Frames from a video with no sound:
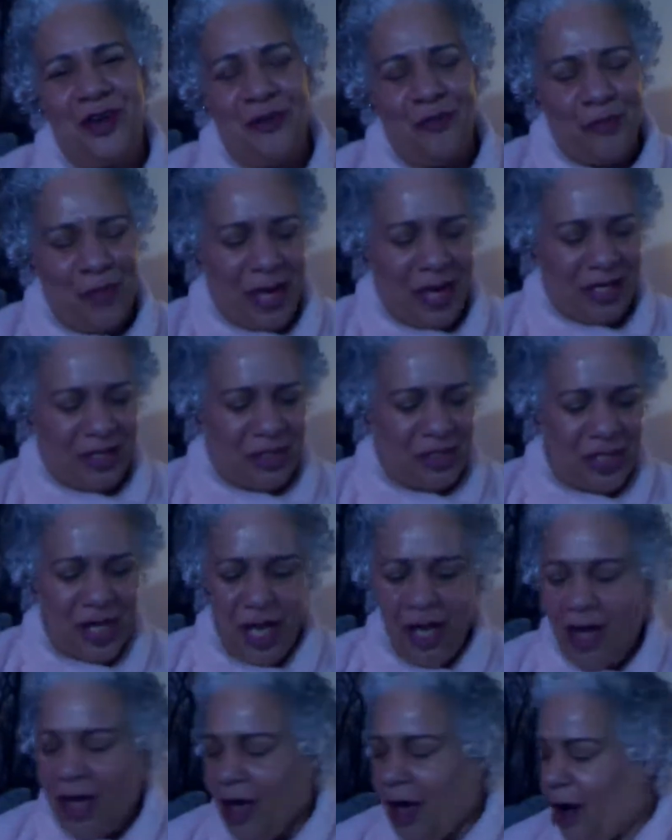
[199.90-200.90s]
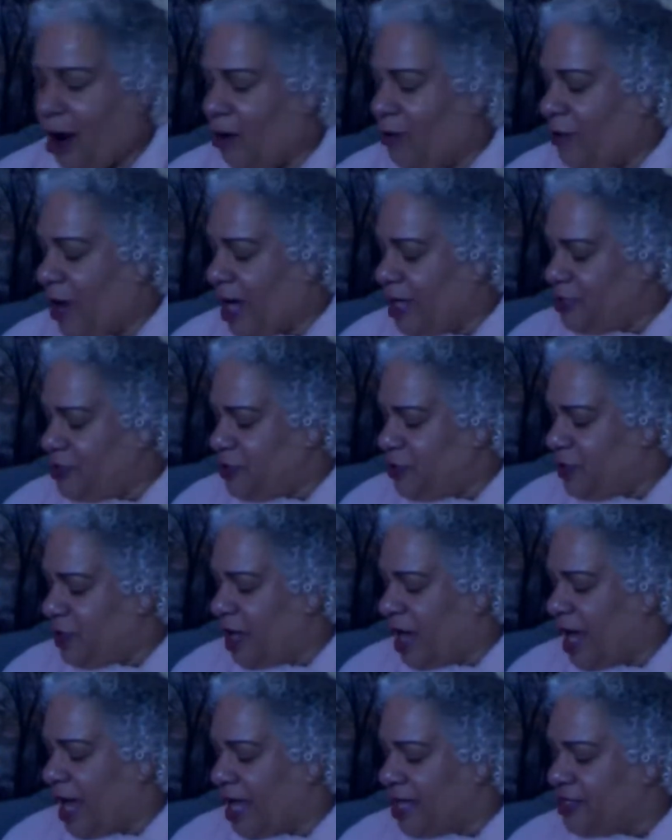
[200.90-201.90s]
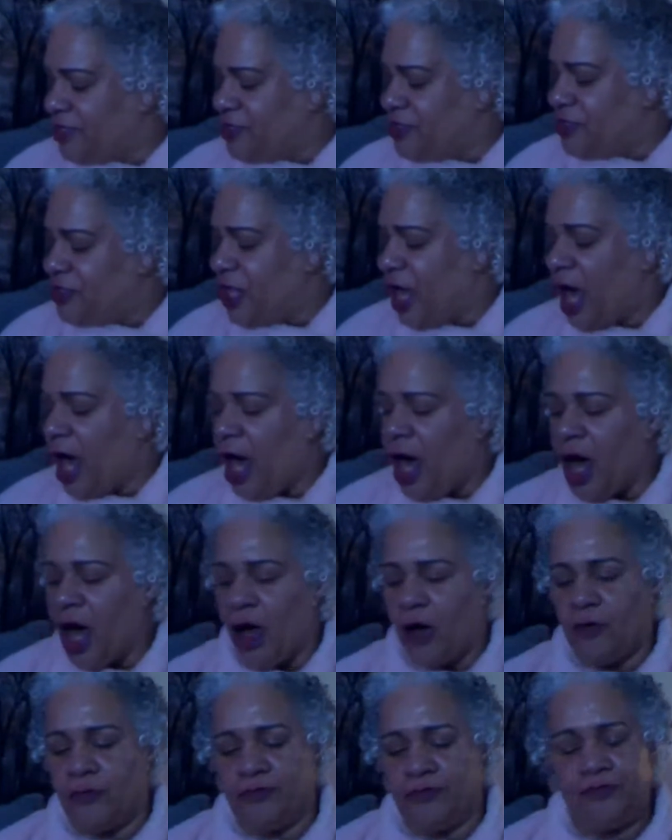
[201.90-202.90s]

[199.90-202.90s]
much. All right, you guys, so